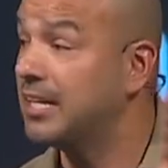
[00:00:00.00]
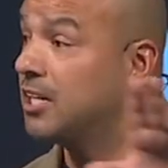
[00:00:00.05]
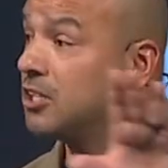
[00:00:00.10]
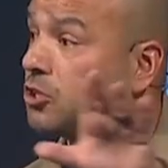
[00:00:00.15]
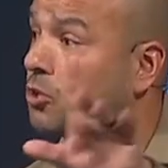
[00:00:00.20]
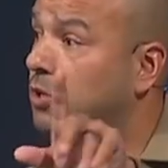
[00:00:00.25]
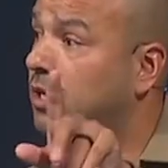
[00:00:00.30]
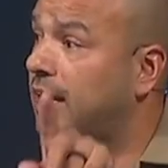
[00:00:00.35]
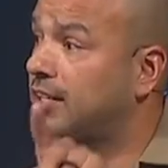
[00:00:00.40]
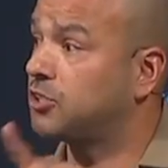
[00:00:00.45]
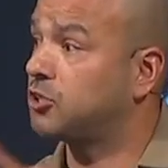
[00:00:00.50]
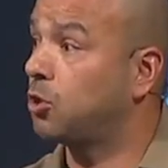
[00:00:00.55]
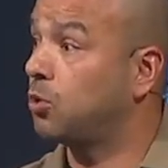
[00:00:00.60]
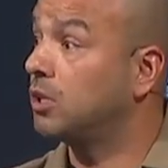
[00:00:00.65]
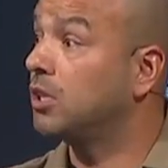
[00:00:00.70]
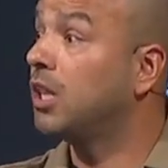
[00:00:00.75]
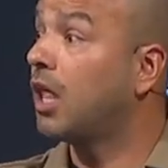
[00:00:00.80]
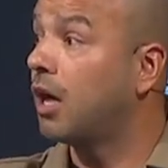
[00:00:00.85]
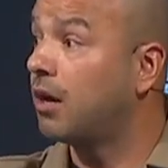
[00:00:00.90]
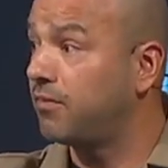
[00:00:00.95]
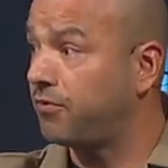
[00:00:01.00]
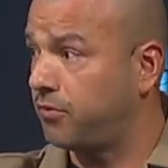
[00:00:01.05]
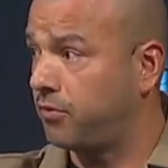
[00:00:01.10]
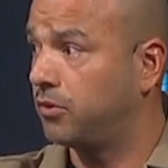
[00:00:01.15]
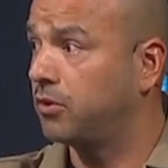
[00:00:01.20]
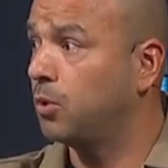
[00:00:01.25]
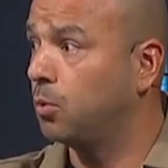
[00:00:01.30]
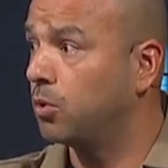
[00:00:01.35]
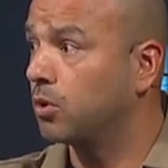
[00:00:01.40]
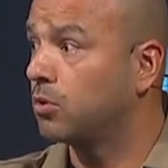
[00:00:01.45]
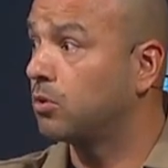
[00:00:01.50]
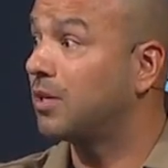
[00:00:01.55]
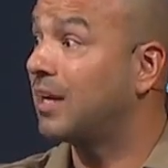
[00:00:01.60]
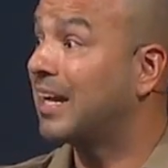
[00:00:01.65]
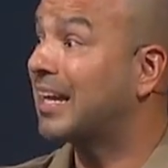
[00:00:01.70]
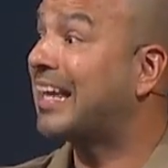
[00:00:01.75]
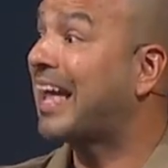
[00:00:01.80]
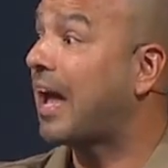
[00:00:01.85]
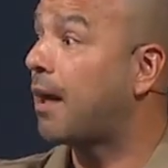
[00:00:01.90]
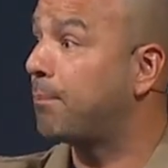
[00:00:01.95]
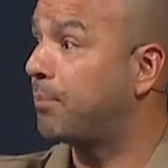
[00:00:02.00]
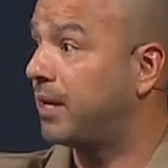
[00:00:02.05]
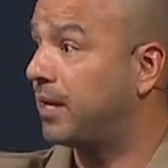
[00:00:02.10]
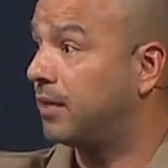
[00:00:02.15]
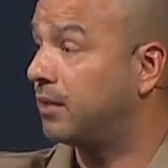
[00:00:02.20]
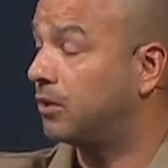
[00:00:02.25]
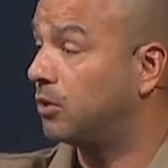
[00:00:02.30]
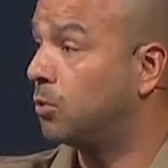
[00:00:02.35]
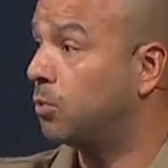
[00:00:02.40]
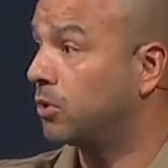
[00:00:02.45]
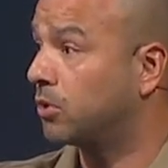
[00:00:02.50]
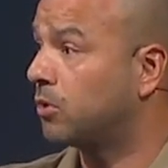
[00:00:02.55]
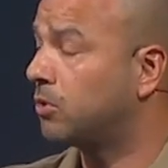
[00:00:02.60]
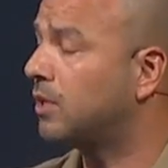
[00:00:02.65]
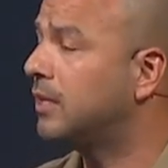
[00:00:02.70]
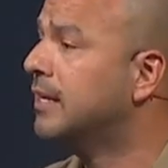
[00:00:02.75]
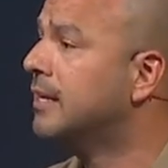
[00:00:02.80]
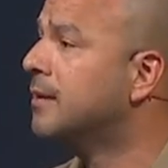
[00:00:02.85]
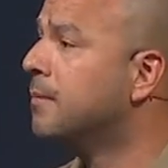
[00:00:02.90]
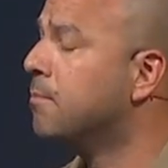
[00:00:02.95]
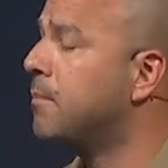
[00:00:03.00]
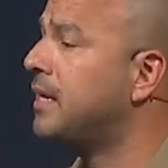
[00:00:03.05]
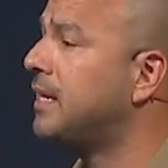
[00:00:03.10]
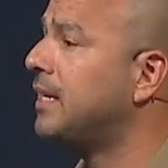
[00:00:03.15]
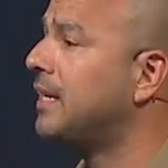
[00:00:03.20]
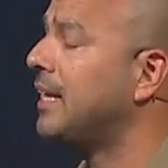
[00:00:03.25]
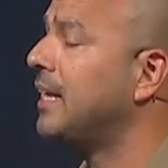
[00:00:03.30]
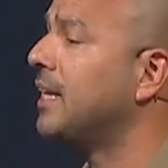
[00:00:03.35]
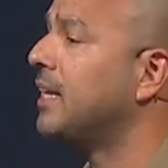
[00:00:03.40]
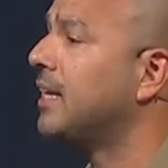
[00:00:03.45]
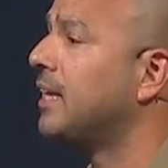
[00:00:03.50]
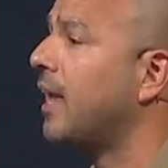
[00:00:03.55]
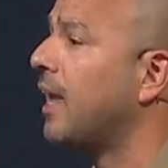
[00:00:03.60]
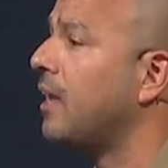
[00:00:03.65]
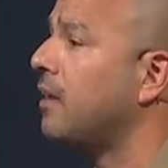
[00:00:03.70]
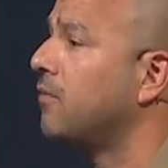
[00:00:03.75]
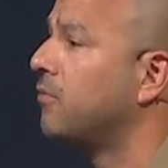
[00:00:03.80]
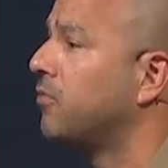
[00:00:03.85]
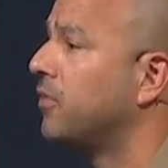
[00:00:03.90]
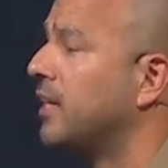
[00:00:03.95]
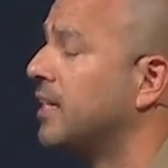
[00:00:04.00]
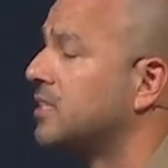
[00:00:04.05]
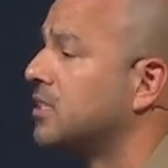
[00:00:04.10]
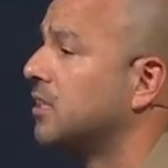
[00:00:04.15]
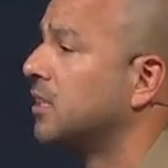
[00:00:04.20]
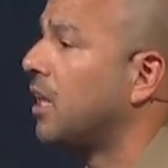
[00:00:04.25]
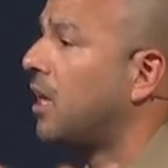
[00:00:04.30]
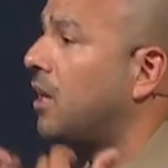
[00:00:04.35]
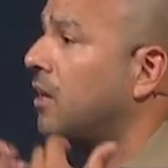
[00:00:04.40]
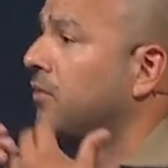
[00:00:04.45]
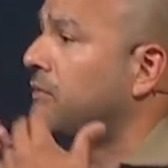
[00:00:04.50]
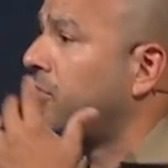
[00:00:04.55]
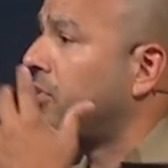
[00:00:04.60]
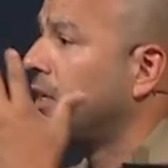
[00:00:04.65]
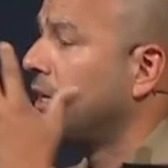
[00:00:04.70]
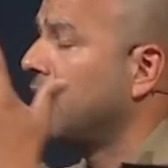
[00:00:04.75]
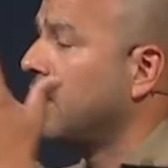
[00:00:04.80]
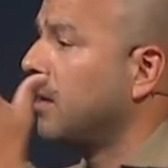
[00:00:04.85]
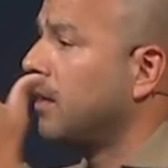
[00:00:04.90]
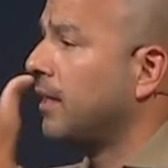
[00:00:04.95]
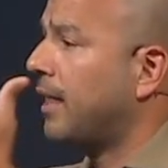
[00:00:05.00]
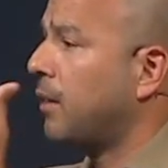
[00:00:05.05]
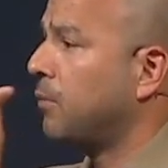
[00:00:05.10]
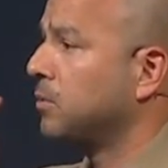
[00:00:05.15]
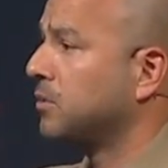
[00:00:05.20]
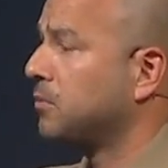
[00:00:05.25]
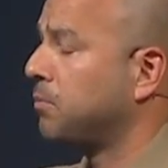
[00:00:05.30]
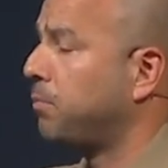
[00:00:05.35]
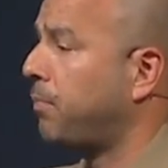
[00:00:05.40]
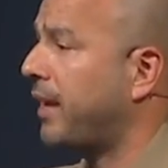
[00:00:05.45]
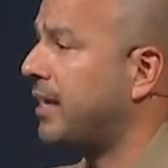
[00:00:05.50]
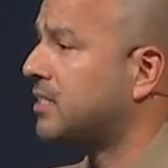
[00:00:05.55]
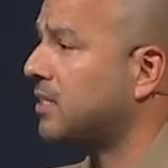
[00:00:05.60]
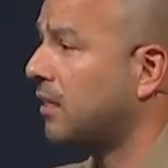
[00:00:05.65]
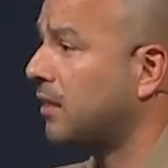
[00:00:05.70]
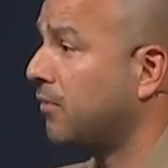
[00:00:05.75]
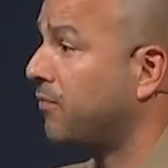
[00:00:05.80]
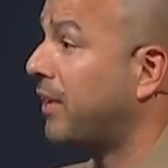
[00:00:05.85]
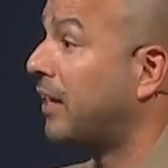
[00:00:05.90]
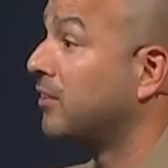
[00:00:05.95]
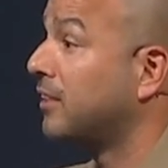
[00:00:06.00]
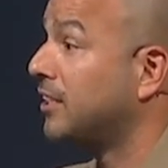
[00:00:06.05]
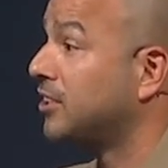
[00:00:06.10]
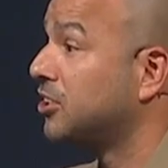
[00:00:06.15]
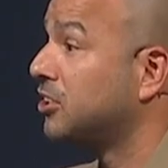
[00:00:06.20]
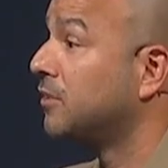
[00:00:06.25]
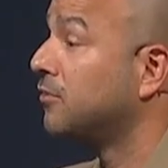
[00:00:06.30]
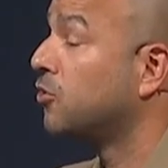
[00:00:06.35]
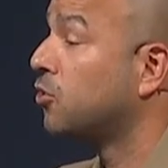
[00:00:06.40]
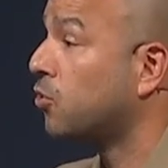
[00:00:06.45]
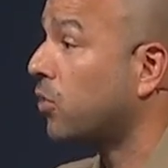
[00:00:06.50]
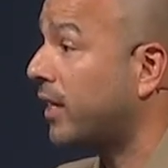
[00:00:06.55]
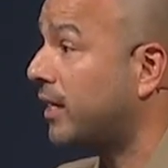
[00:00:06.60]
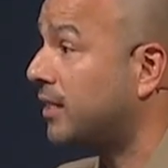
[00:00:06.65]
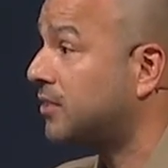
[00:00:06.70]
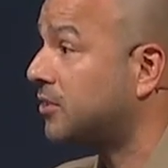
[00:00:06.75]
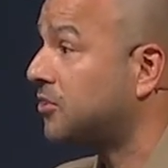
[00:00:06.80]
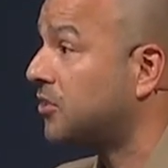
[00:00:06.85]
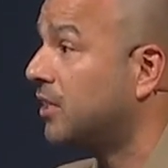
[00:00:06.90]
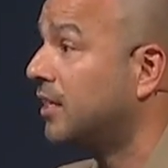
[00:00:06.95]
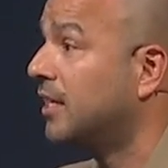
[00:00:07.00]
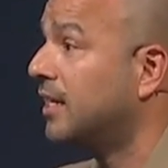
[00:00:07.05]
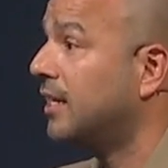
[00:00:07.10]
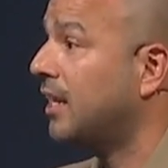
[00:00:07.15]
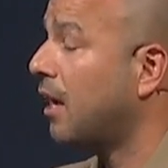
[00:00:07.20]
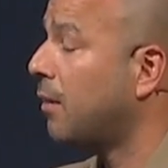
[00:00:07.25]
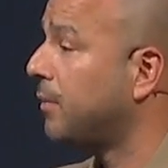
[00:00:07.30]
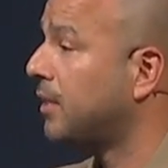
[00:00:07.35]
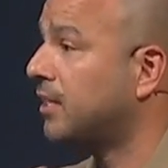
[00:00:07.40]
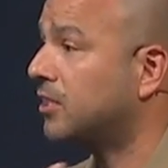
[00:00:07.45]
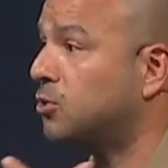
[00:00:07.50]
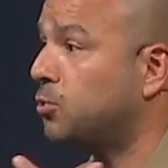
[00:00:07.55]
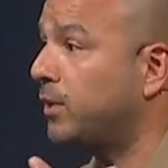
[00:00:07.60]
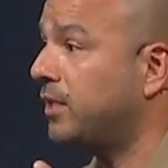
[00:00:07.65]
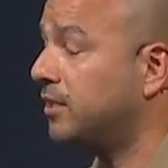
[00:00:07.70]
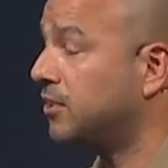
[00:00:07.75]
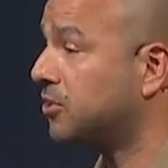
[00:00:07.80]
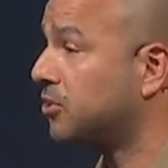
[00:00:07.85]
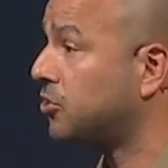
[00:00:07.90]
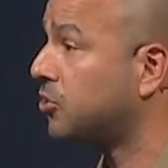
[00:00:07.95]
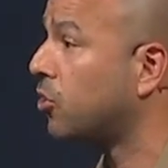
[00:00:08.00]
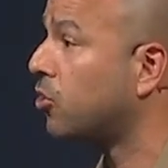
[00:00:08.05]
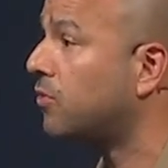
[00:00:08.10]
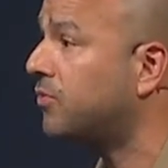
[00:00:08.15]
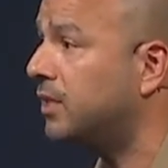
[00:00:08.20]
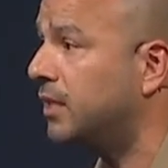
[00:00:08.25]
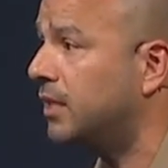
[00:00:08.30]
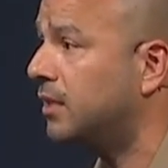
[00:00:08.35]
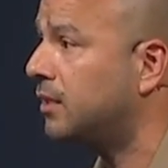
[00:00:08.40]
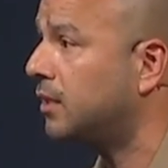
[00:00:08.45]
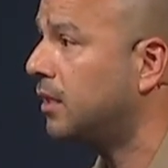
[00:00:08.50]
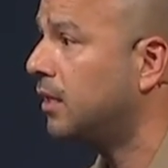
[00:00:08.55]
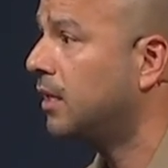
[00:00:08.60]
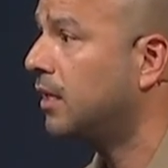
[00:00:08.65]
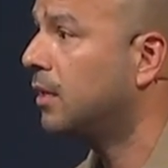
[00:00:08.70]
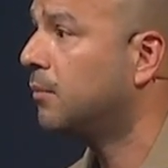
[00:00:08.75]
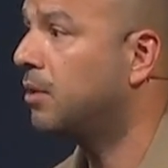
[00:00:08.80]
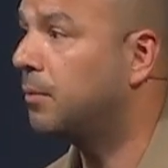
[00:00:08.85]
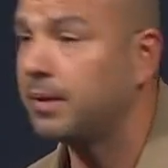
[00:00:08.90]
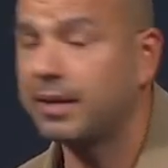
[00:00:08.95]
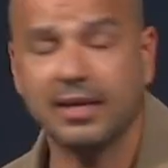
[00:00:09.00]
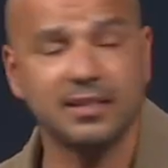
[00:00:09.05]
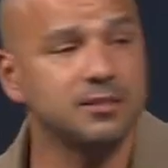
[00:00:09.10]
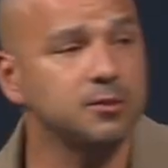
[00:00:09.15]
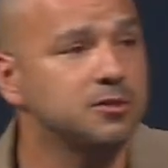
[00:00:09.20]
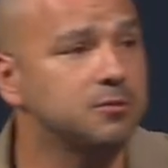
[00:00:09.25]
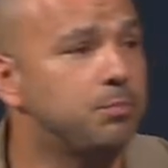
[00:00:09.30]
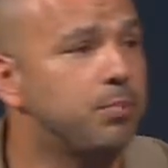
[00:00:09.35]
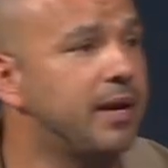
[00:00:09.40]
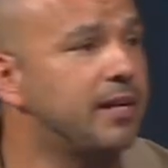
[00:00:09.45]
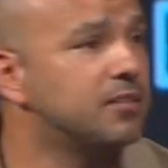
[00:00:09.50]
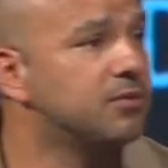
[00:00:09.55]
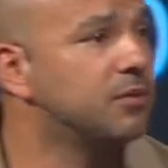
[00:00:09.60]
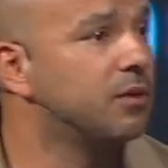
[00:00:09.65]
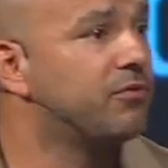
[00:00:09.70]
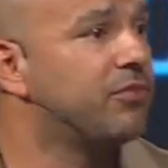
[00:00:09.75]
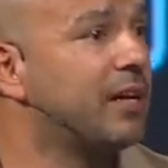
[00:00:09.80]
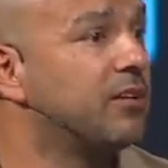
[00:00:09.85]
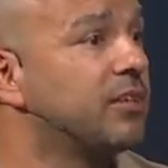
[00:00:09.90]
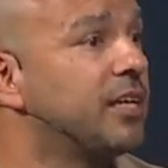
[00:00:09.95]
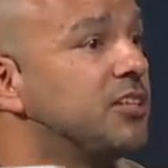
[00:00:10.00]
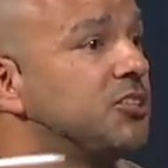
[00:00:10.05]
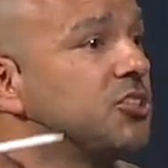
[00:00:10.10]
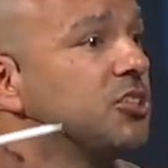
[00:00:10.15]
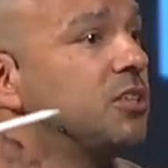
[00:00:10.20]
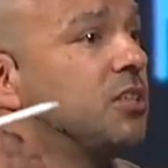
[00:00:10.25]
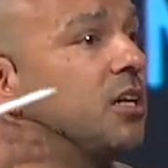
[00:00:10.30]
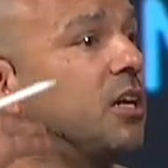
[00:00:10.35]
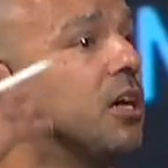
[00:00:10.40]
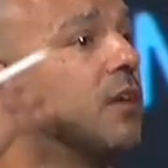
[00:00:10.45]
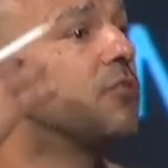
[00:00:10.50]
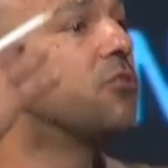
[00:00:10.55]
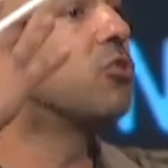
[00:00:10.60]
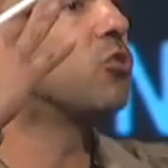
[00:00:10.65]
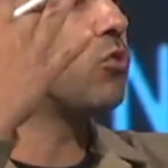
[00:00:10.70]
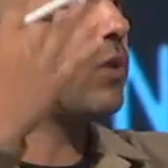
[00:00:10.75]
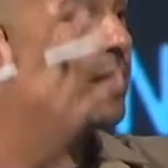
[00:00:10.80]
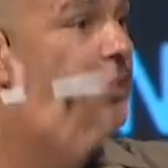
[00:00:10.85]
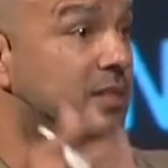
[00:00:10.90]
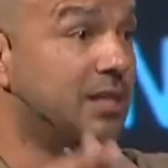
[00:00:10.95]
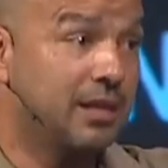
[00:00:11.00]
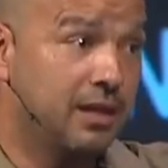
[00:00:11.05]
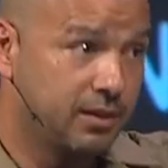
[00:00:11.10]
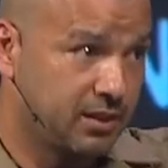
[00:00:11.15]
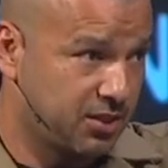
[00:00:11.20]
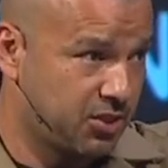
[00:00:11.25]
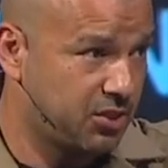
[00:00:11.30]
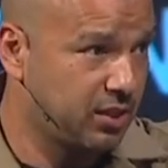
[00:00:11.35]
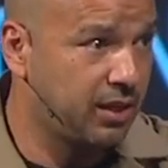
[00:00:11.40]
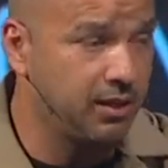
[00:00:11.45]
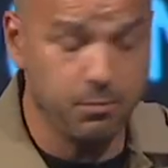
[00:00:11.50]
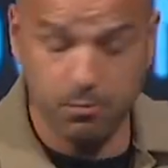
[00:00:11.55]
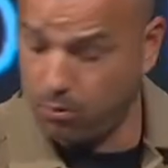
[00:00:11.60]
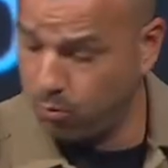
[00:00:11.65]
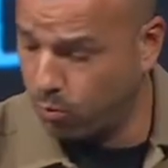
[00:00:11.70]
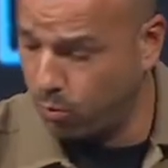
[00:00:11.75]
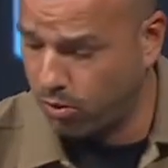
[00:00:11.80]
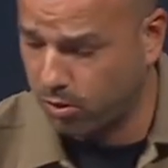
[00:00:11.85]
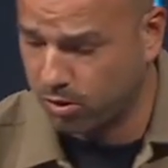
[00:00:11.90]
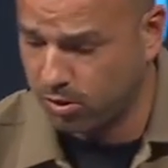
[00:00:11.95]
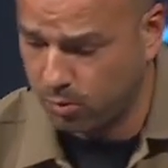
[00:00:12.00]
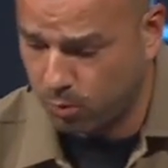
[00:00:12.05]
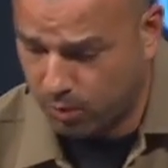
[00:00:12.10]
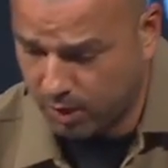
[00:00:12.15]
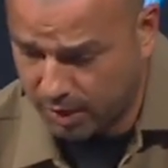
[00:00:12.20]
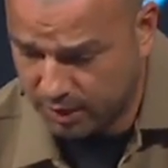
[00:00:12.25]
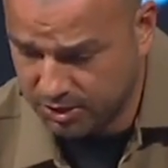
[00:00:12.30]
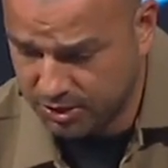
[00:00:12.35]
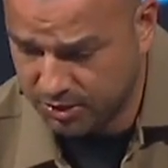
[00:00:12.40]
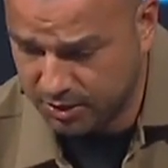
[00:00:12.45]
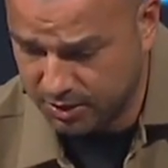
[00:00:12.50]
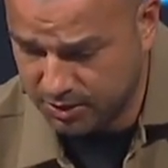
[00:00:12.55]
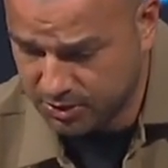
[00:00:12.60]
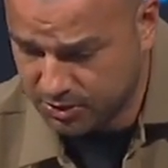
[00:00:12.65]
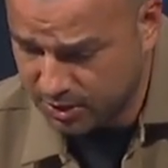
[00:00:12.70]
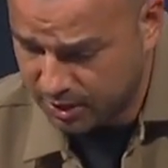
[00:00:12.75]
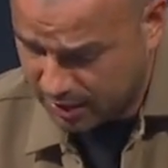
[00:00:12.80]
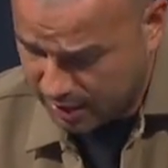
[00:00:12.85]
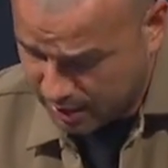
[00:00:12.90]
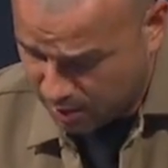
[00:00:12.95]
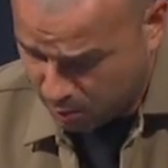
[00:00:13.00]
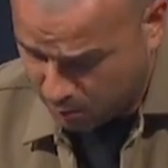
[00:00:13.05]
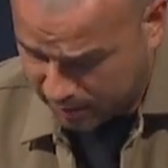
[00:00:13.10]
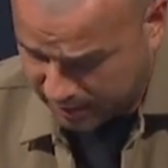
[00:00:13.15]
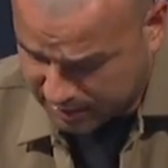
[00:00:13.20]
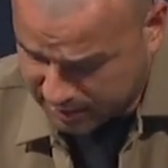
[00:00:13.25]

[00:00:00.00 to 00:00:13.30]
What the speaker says: So God so loved the world, agaped the world, meaning he gave his love that was based on the foundation of grace, not because we deserved it, but because it was based from the foundation of grace. The same word, watch this, when he